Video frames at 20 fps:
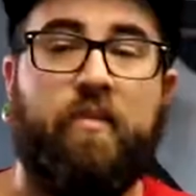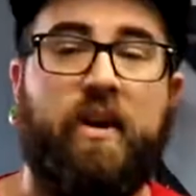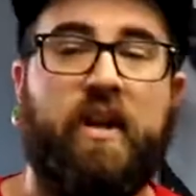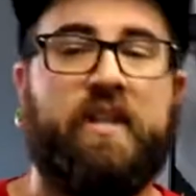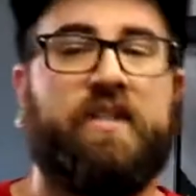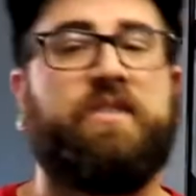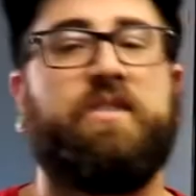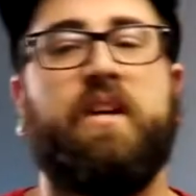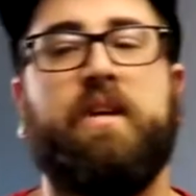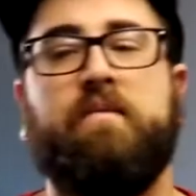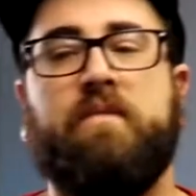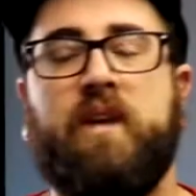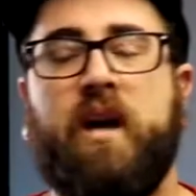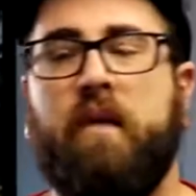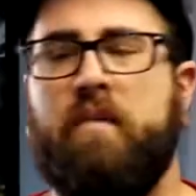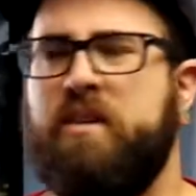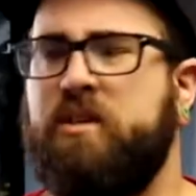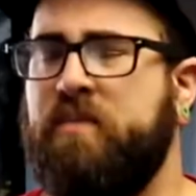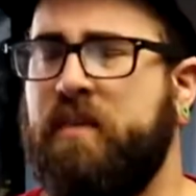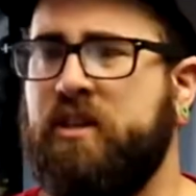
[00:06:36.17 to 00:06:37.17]
But at the same
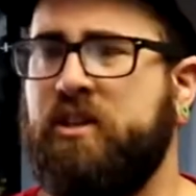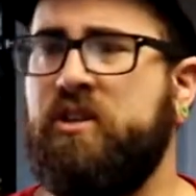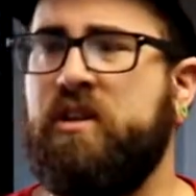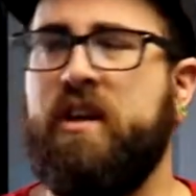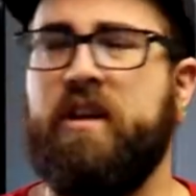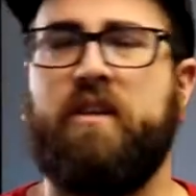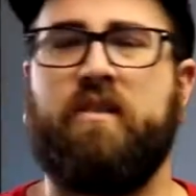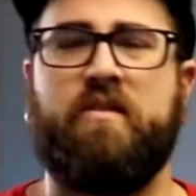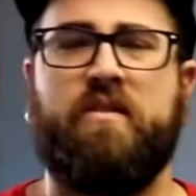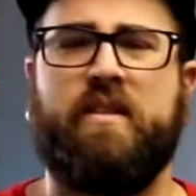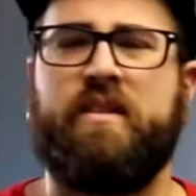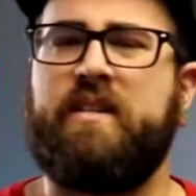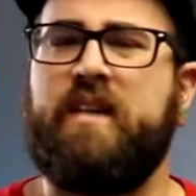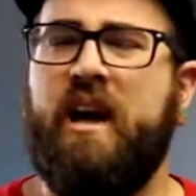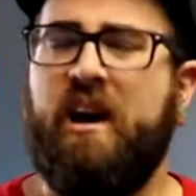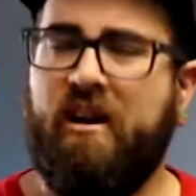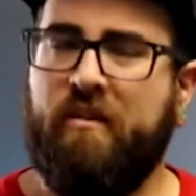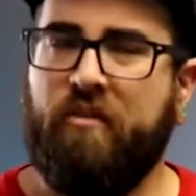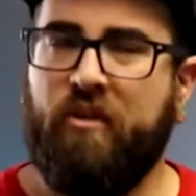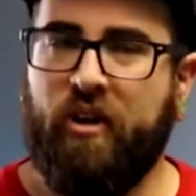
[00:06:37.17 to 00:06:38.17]
time, especially under the
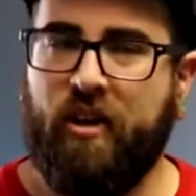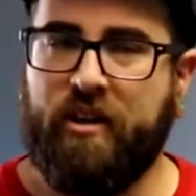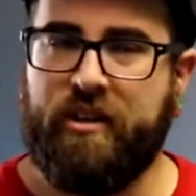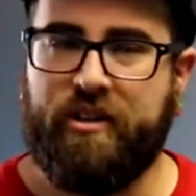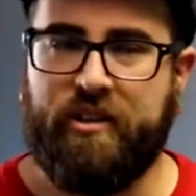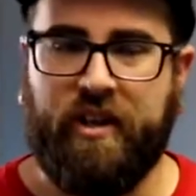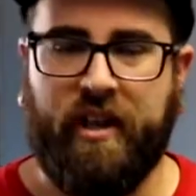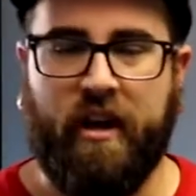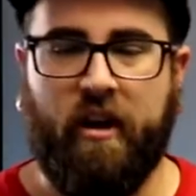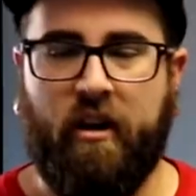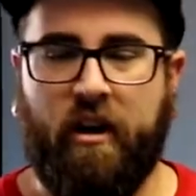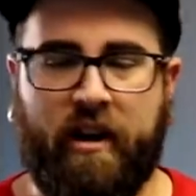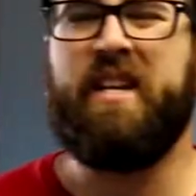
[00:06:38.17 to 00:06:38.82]
time crunch they